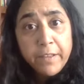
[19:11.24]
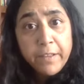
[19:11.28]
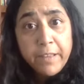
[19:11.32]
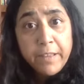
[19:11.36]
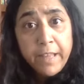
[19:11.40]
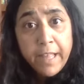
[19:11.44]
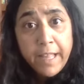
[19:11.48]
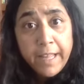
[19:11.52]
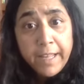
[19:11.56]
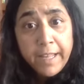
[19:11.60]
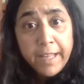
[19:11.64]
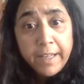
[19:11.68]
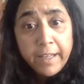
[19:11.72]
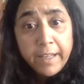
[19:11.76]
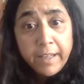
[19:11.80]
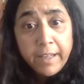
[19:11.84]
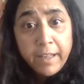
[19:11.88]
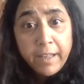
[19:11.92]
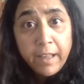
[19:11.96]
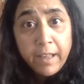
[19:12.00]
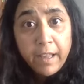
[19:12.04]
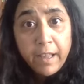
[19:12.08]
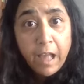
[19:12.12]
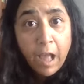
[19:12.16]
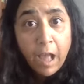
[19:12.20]
which is so
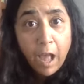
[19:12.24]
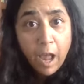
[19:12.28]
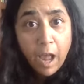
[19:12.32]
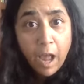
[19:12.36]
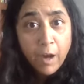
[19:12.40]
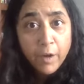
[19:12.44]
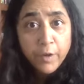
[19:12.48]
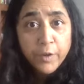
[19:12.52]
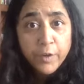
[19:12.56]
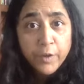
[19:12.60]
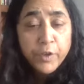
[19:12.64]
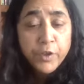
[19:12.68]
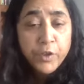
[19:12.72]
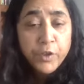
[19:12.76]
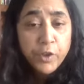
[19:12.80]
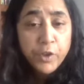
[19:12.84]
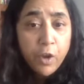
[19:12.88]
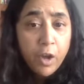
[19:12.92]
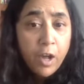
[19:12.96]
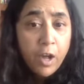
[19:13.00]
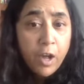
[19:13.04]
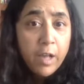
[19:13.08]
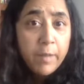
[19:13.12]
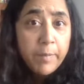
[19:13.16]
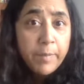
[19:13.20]
deadening. But
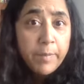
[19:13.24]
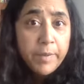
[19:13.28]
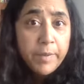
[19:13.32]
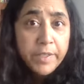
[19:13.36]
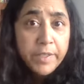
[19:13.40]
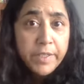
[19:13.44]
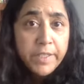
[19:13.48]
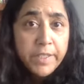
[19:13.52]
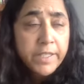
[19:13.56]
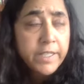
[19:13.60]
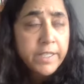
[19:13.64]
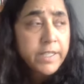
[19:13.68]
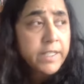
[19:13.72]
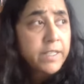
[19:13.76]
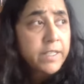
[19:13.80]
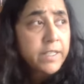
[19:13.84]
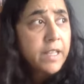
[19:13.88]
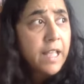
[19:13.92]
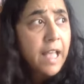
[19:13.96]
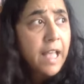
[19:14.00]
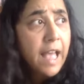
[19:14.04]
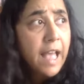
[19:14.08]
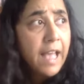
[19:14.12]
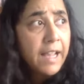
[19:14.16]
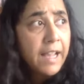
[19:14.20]
I feel like
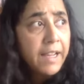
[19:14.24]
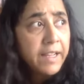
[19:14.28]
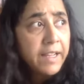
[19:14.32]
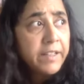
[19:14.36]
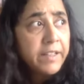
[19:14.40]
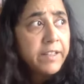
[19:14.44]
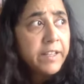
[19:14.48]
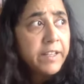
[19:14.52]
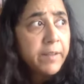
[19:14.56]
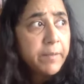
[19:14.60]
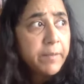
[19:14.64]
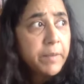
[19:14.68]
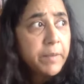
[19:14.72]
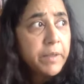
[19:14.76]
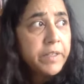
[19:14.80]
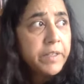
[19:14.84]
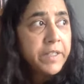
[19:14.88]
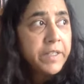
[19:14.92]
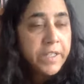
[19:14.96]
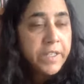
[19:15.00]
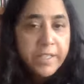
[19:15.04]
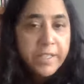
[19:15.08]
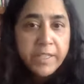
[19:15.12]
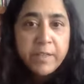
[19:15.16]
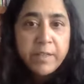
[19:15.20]
our job
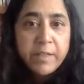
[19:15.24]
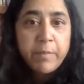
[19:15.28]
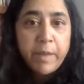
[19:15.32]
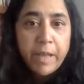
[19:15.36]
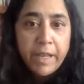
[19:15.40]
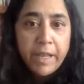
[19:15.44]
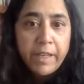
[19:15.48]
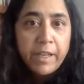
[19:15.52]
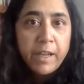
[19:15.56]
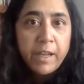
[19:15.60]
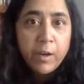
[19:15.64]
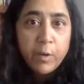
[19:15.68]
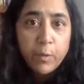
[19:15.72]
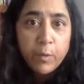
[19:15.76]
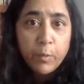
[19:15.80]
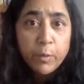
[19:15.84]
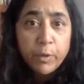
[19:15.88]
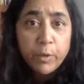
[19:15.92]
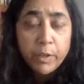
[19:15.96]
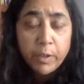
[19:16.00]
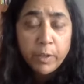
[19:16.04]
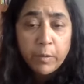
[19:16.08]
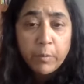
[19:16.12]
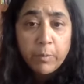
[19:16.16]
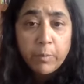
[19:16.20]
as academics is
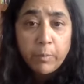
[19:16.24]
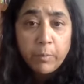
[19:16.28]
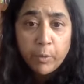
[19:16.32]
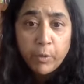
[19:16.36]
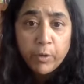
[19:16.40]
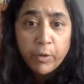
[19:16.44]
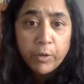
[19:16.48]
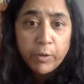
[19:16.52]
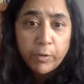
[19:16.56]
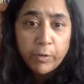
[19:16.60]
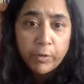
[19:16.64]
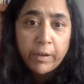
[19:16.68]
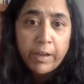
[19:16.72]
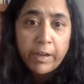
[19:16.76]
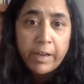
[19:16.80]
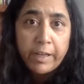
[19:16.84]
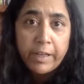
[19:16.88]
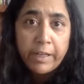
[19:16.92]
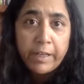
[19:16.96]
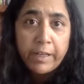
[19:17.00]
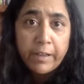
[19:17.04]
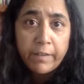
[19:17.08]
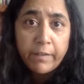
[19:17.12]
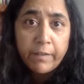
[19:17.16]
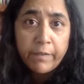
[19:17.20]
to make our work more
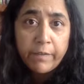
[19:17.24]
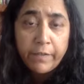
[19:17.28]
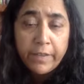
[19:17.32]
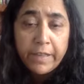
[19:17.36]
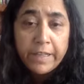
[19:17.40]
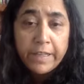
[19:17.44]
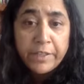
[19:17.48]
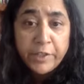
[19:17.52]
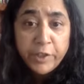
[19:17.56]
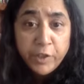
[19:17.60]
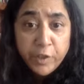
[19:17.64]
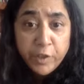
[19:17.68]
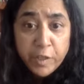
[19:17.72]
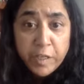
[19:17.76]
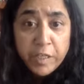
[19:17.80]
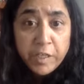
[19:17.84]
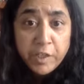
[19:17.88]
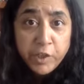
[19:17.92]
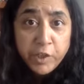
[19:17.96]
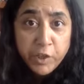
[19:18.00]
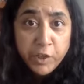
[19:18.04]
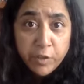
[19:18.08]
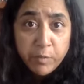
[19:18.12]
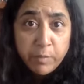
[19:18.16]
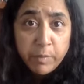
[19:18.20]
creative. It
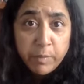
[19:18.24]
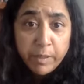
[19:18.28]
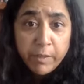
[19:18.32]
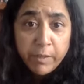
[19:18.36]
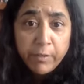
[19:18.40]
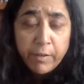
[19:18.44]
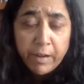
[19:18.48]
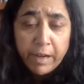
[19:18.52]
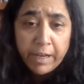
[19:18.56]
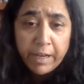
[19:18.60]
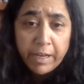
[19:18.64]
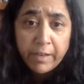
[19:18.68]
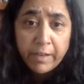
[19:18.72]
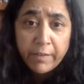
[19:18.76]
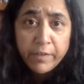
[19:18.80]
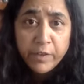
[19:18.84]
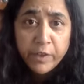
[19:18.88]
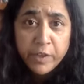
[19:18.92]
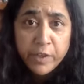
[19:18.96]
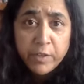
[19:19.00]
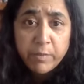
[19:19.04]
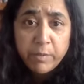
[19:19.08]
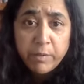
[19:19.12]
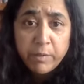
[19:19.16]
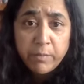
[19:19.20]
should be creative. It
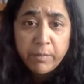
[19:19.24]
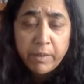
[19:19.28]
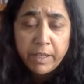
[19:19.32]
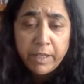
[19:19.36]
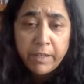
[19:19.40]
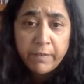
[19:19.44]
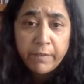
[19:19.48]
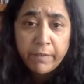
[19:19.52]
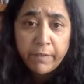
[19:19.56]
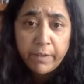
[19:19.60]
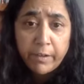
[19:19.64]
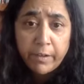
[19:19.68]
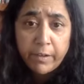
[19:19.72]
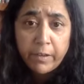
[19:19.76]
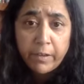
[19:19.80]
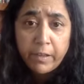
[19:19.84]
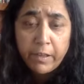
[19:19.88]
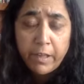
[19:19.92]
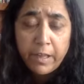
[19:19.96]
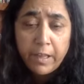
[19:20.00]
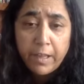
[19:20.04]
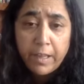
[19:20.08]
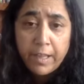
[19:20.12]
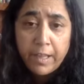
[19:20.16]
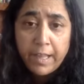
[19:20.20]
should be meaningful.
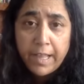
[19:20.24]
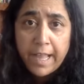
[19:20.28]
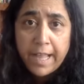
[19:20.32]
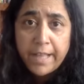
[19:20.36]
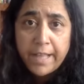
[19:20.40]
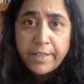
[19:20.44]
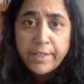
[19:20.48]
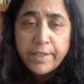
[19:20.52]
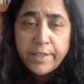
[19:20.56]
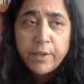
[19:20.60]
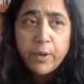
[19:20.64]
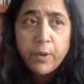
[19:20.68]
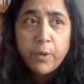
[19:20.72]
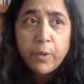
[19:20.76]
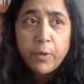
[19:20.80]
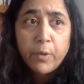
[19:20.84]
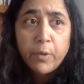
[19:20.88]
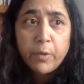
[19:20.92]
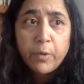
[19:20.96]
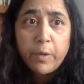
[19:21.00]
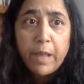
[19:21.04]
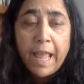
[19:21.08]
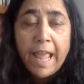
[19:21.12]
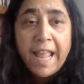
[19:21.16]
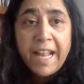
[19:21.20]
And so
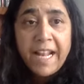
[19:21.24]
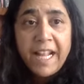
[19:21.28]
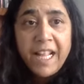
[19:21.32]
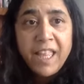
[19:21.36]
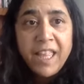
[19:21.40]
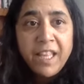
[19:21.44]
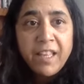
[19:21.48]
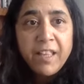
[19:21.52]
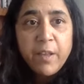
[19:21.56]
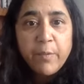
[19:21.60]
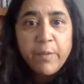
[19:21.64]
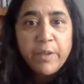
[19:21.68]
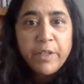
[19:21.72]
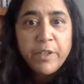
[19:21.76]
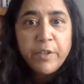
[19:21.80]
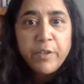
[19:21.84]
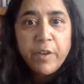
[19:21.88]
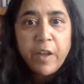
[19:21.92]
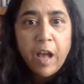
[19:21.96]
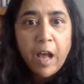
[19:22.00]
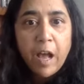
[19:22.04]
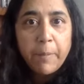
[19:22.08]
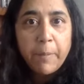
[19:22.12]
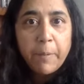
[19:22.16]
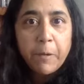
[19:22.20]
anything that we do to up
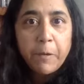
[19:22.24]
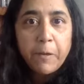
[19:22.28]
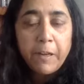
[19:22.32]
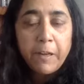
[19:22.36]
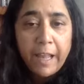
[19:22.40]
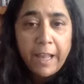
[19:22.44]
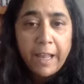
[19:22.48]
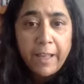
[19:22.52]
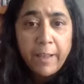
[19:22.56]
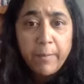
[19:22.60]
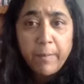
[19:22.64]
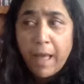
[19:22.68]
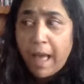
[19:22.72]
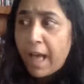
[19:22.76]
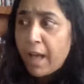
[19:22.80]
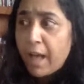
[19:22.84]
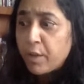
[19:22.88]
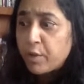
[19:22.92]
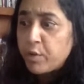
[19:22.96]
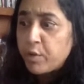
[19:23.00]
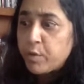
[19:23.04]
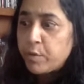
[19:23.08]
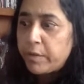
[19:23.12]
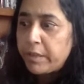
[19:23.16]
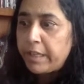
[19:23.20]
our game
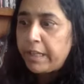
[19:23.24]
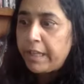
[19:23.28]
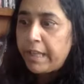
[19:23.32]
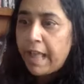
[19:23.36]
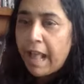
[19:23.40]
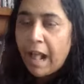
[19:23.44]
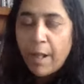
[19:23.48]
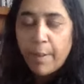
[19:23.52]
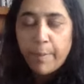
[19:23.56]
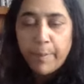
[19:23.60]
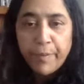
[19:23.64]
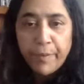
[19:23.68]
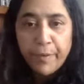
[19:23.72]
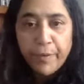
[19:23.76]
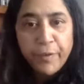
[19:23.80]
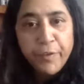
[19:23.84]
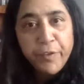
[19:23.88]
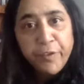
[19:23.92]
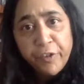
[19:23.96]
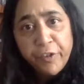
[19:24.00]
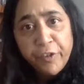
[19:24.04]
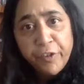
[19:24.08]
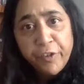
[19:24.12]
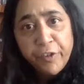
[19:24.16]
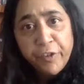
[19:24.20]
actually helps us
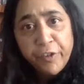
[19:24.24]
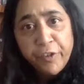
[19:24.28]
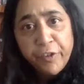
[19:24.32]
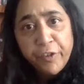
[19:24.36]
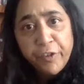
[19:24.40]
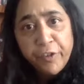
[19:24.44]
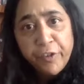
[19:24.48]
change